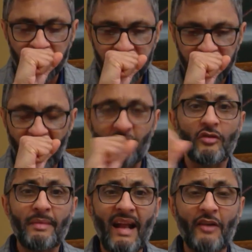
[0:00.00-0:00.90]
Excuse
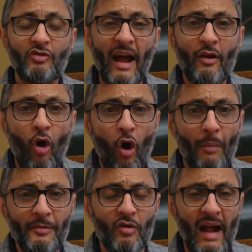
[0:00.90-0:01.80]
me, guys. So I
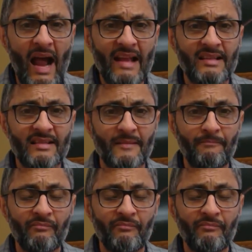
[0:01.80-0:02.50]
hope you guys